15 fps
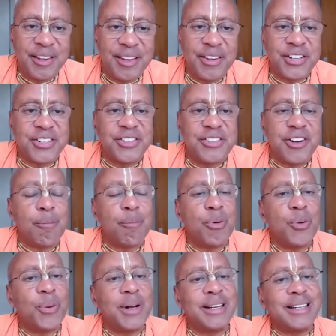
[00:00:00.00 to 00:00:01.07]
this number
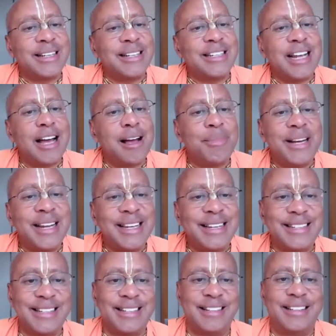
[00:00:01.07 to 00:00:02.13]
one
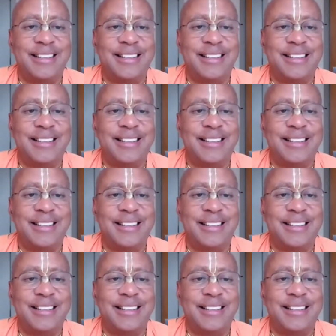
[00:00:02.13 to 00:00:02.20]
contamination?